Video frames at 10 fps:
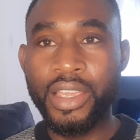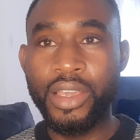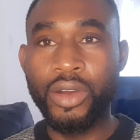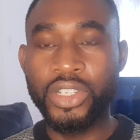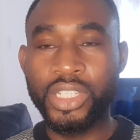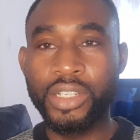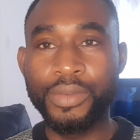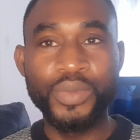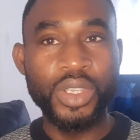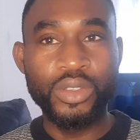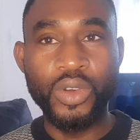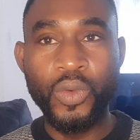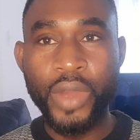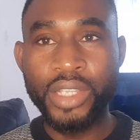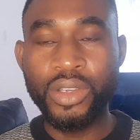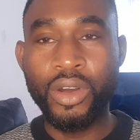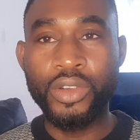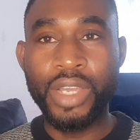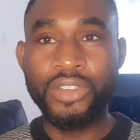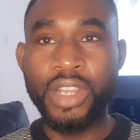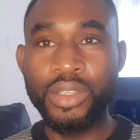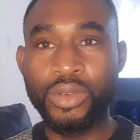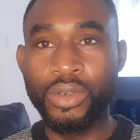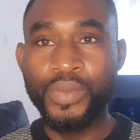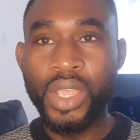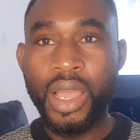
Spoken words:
he or she to wait, or you are trying to